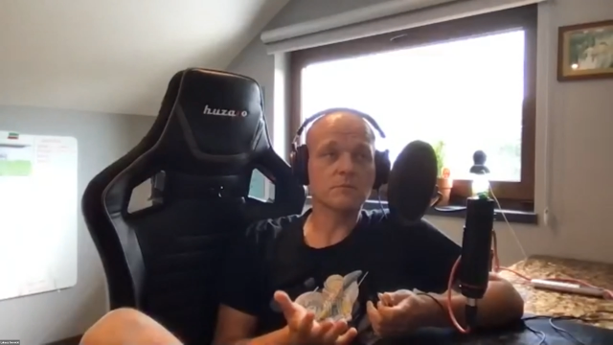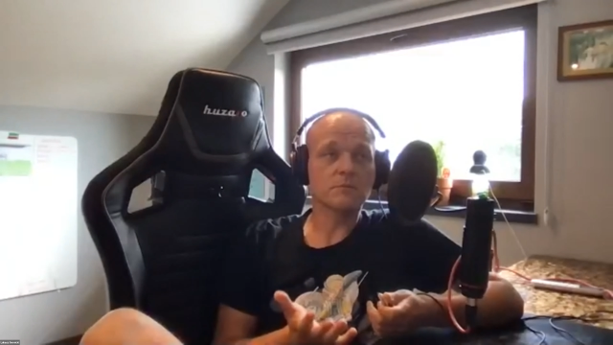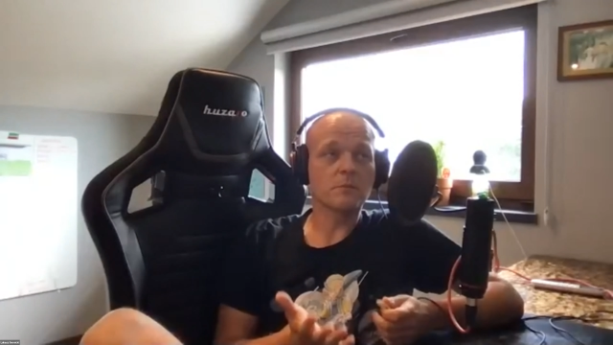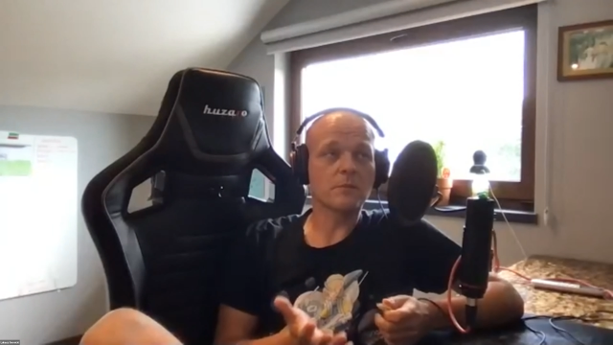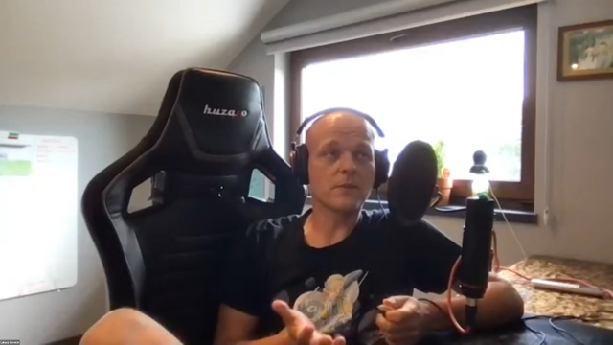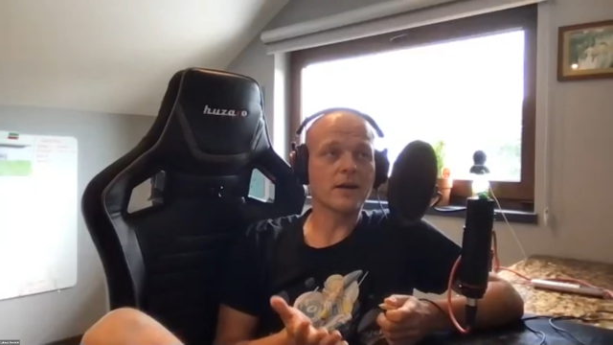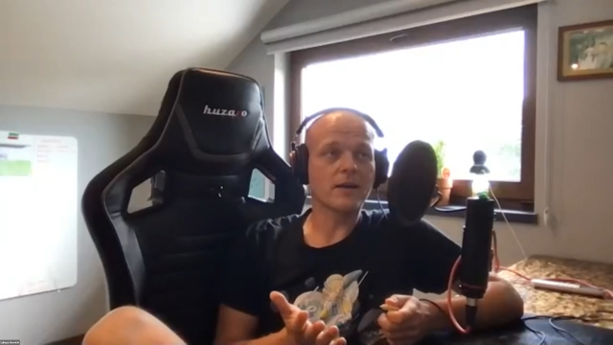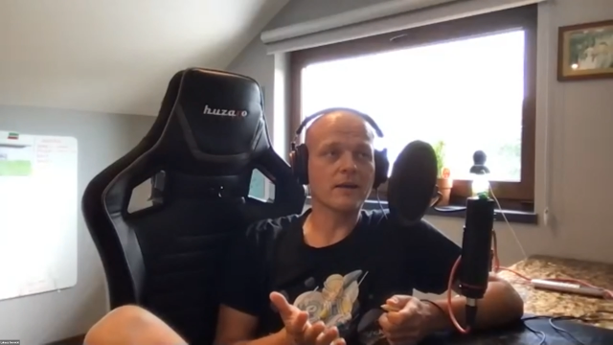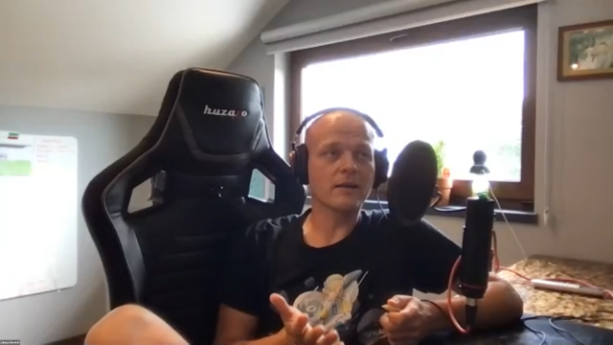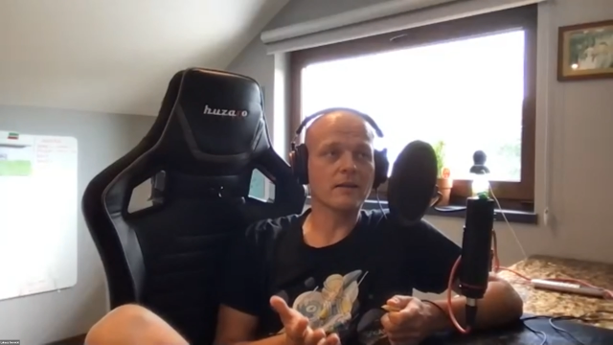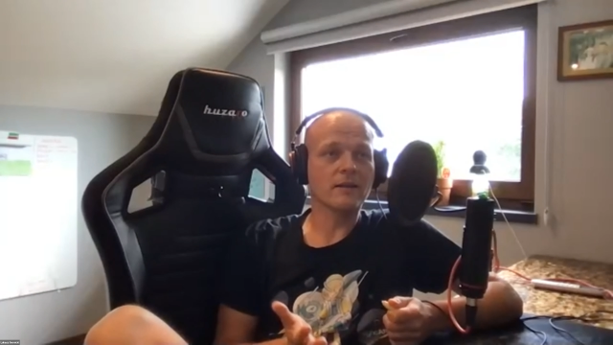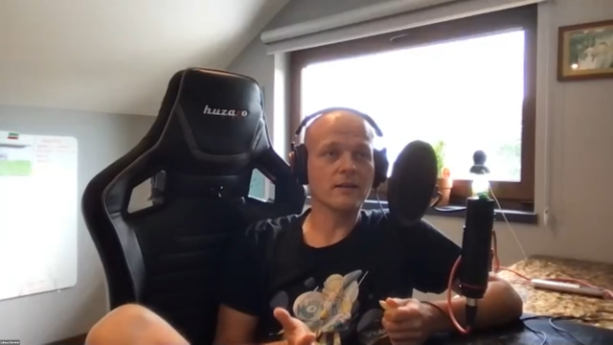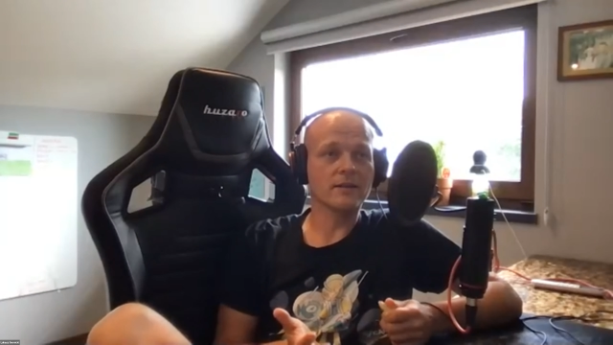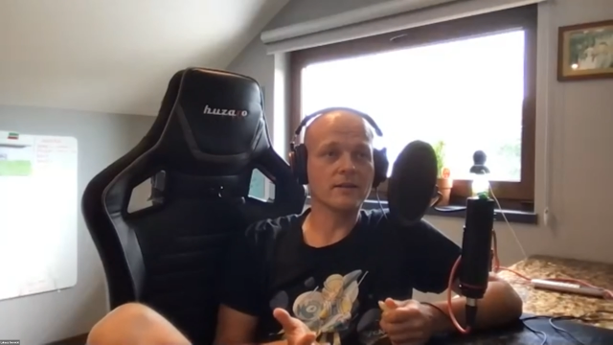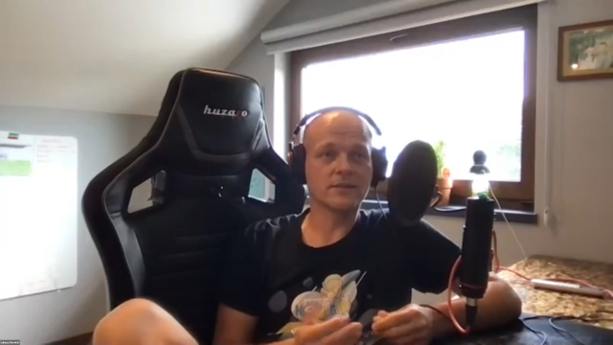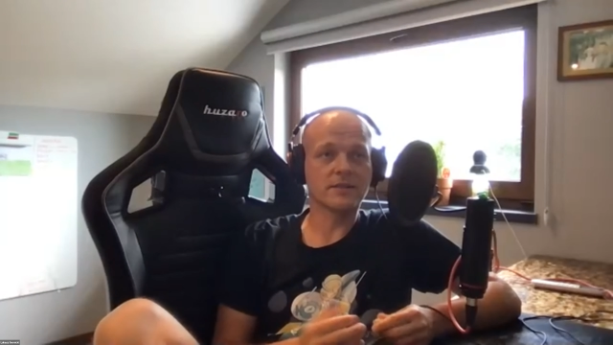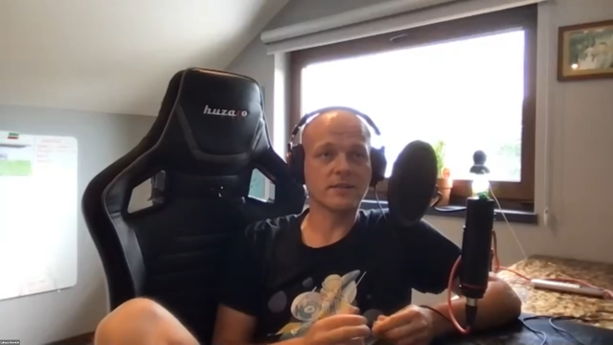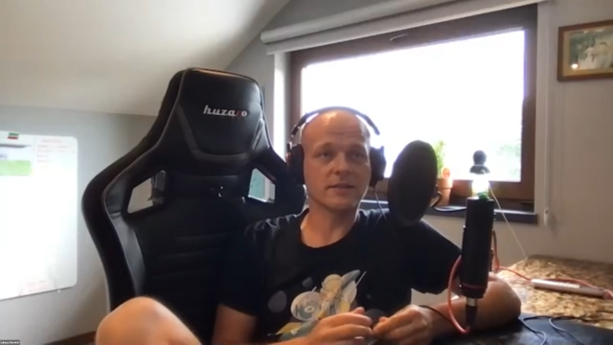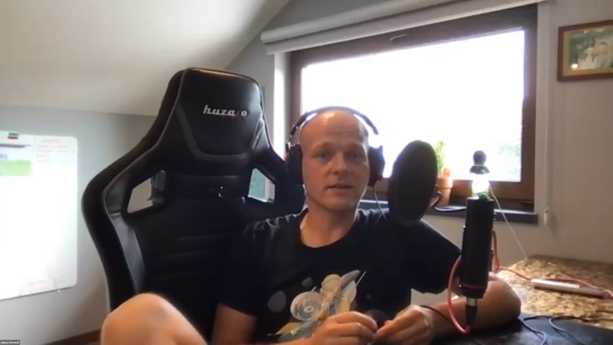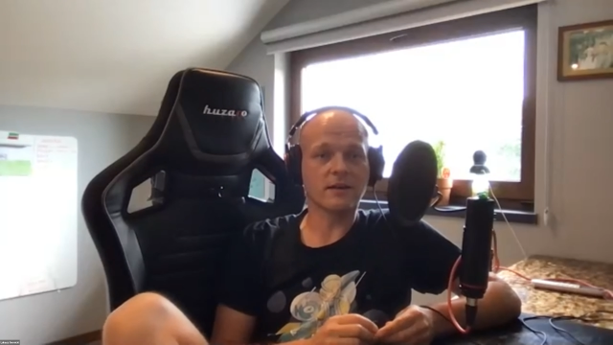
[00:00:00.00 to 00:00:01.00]
my,
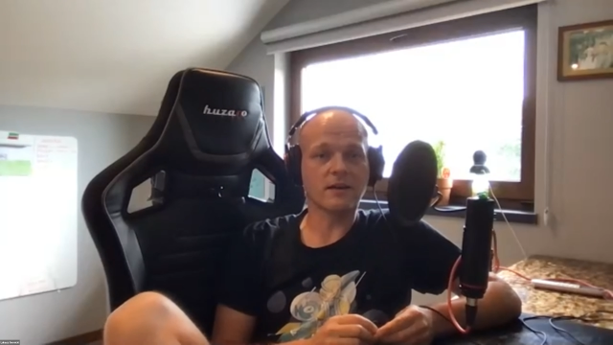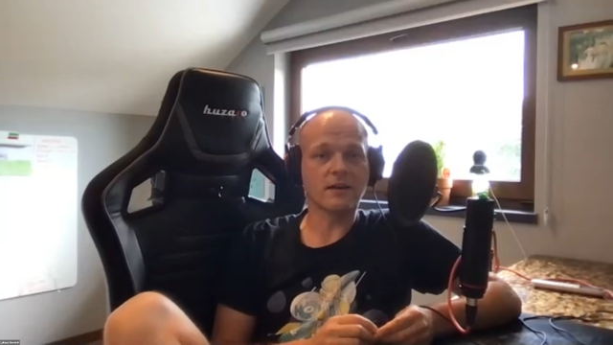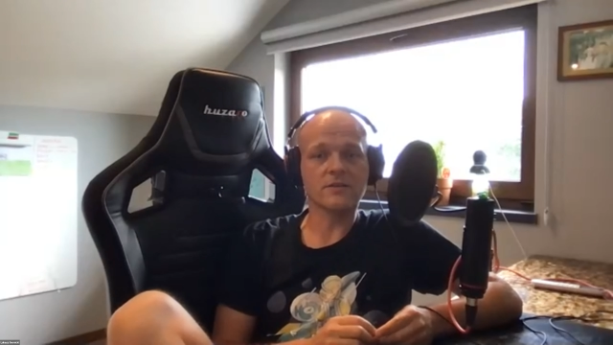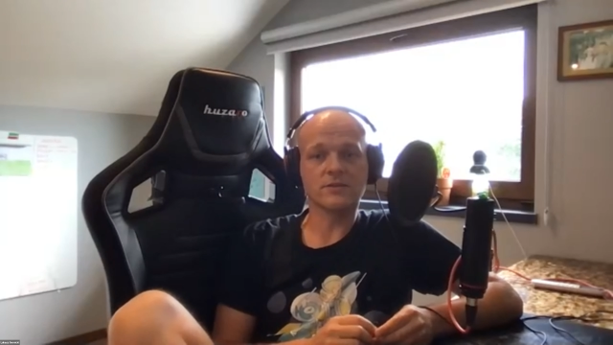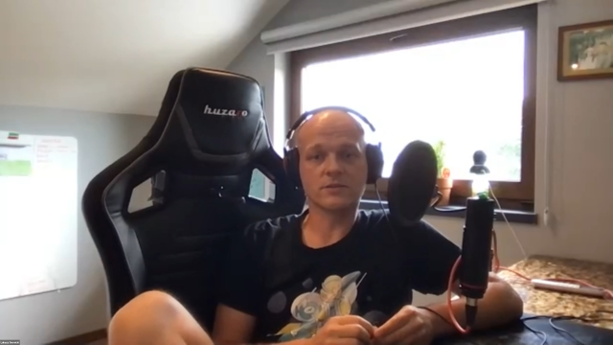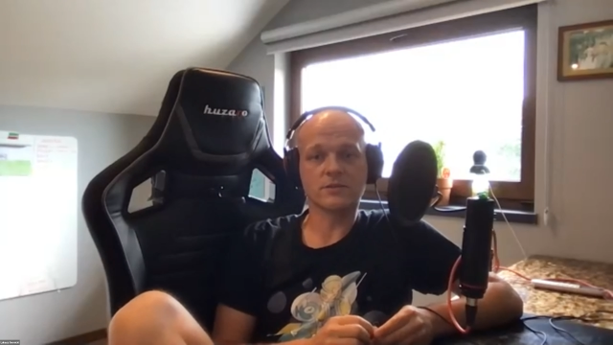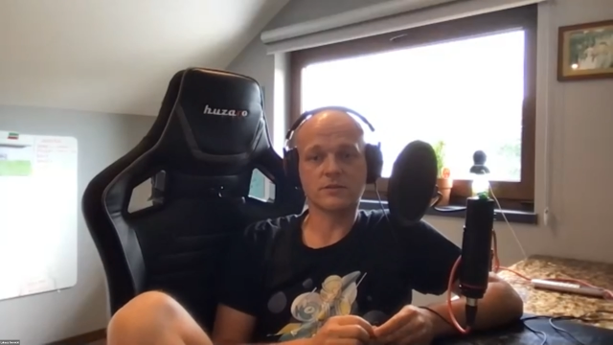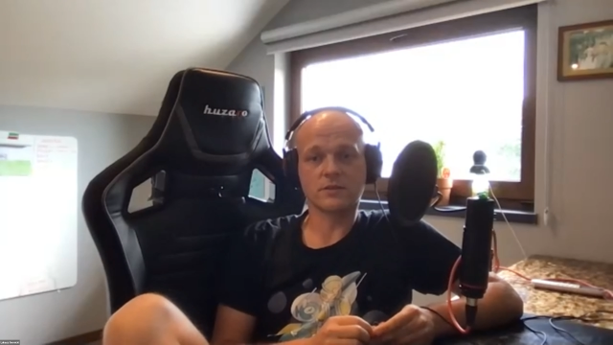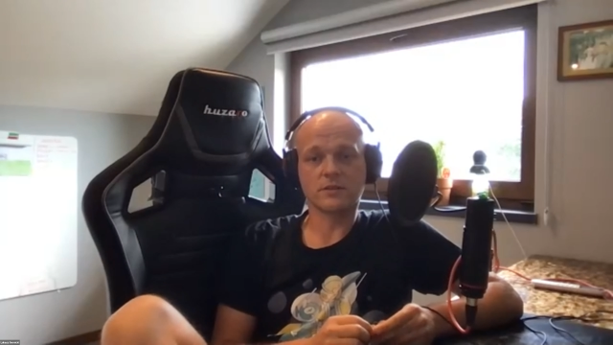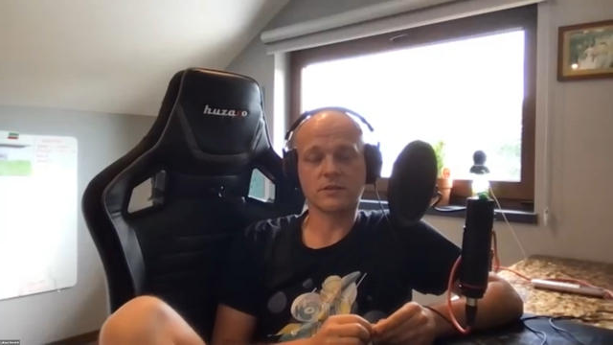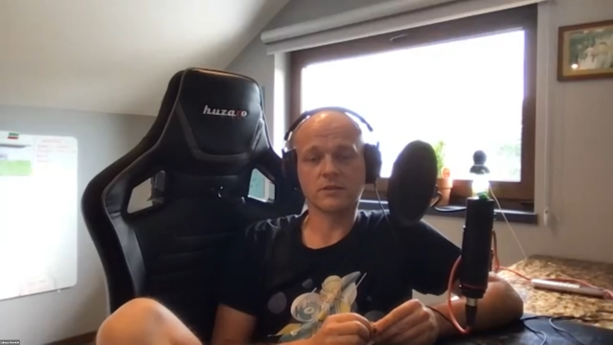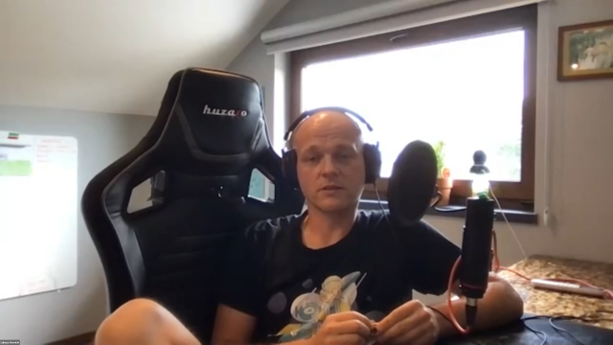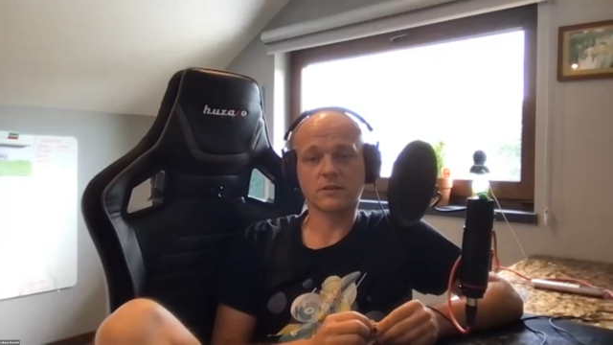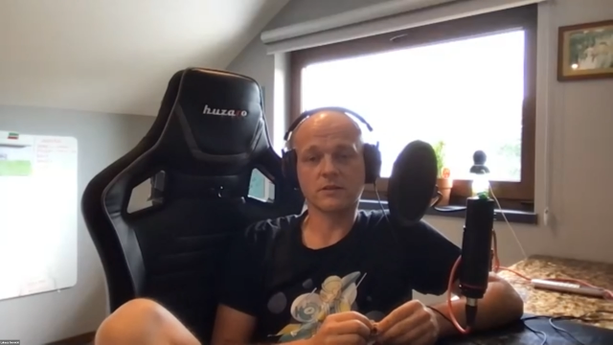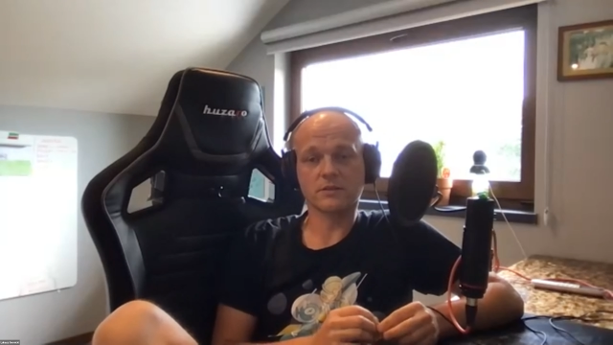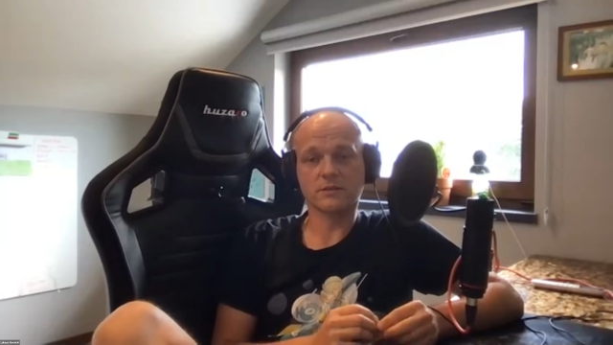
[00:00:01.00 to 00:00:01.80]
let's say, answer